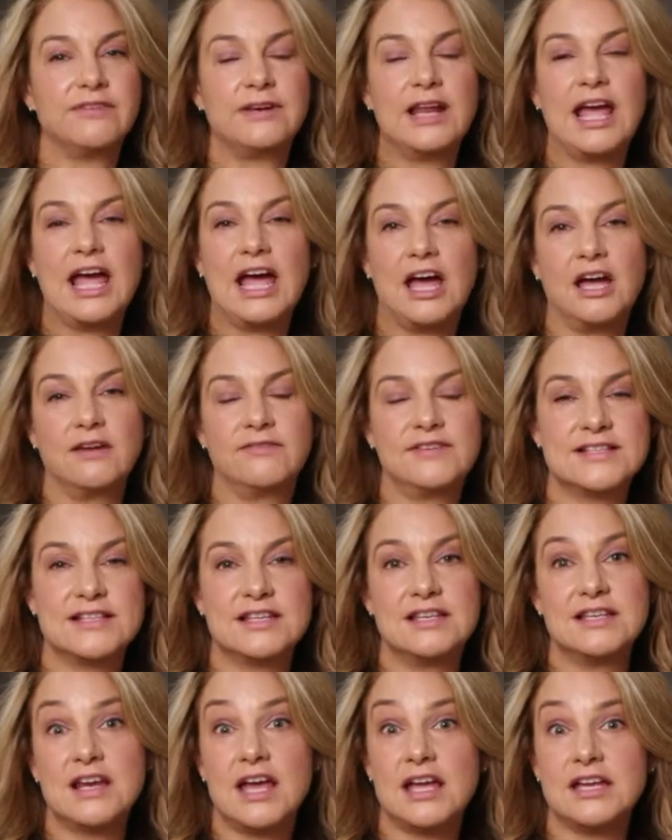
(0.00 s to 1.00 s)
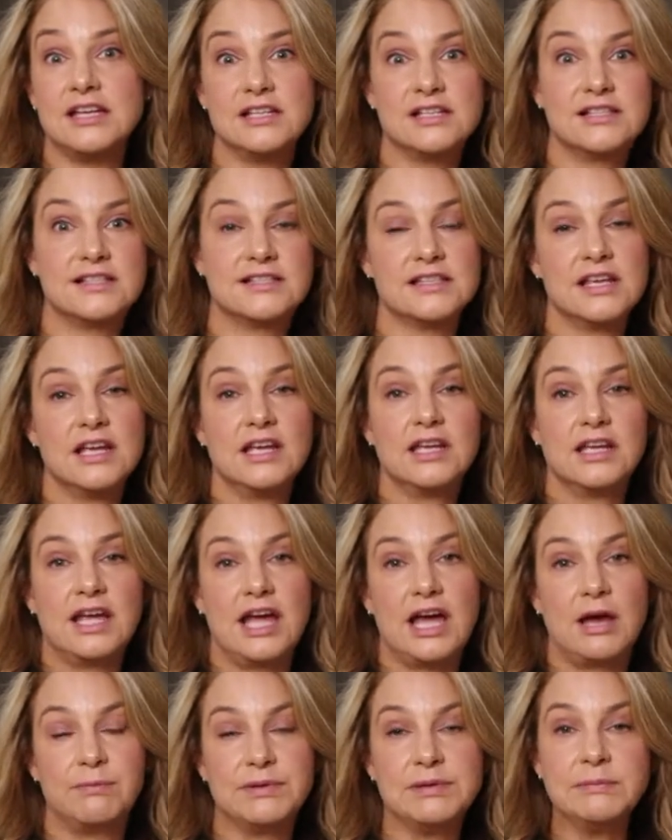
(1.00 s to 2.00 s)
and half is a nice
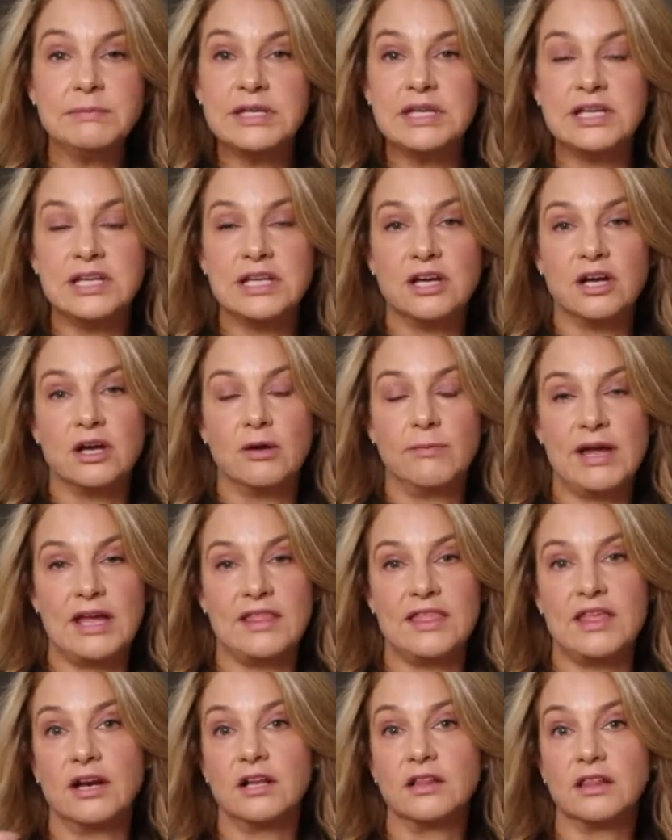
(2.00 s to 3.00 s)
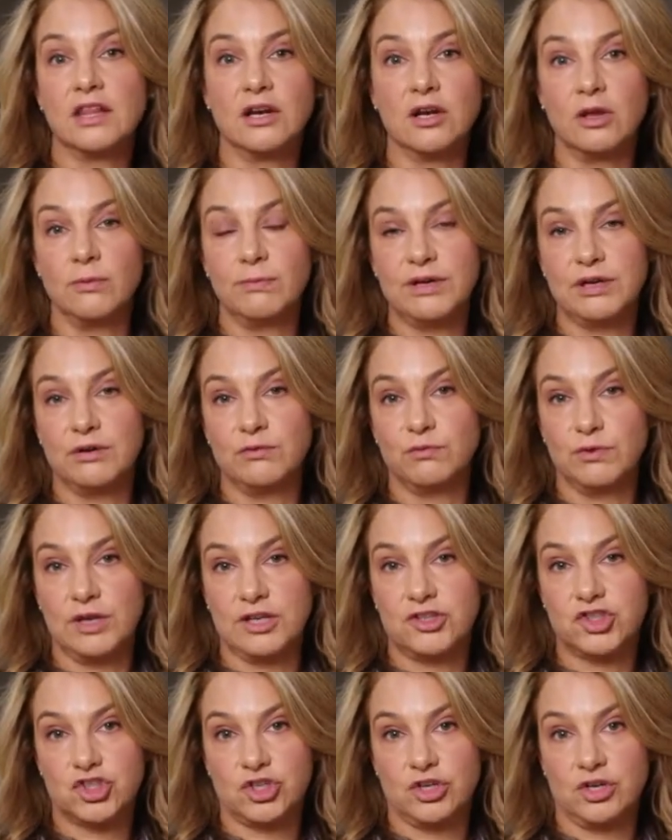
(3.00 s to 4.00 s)
happy medium, and then a little bit
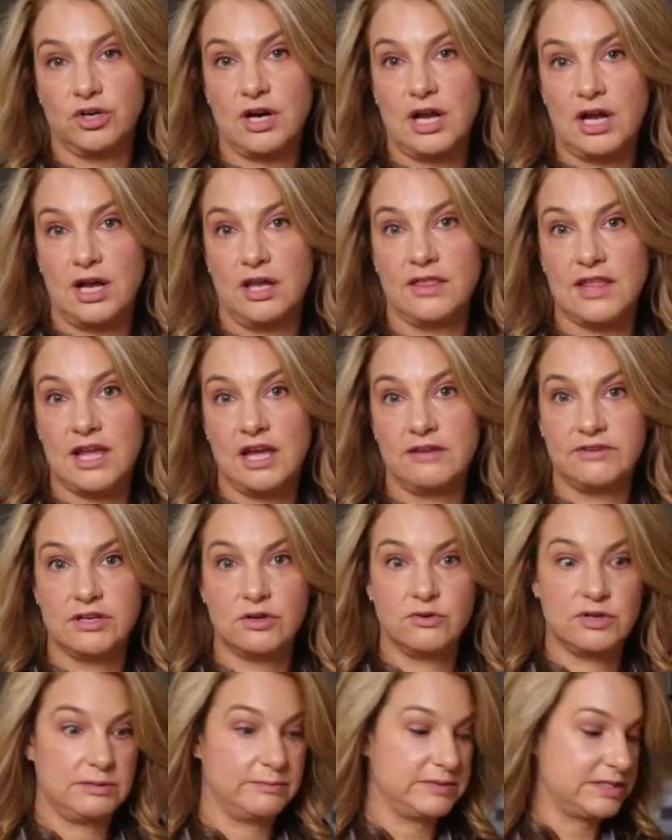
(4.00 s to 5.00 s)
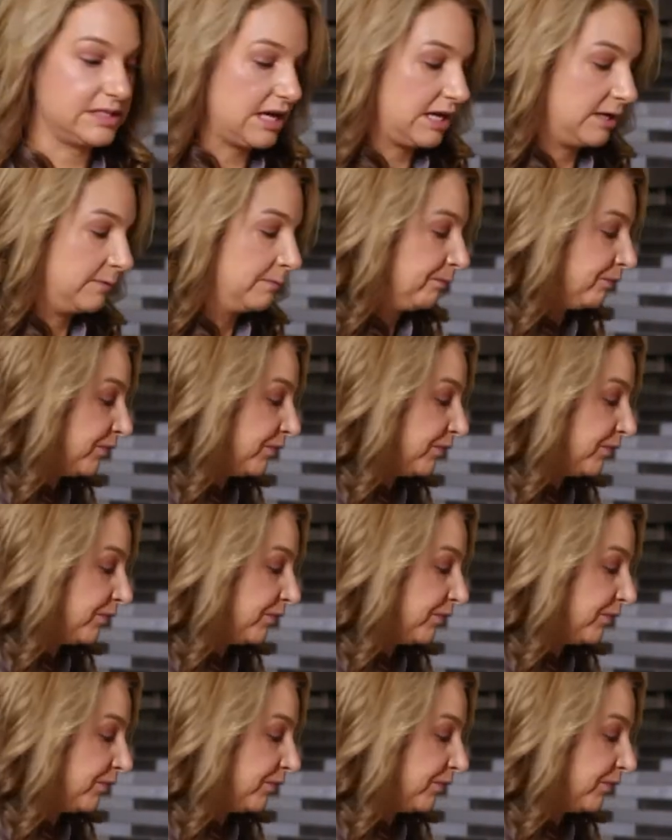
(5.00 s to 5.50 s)
richer on the heavy cream side.